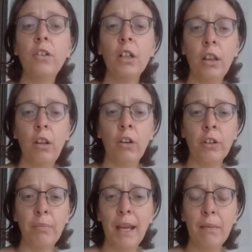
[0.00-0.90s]
for a lot
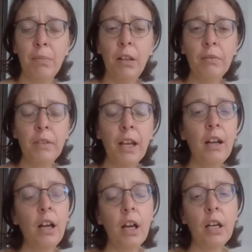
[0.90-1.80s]
of people.
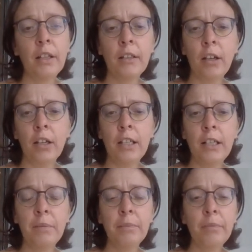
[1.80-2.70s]
And I know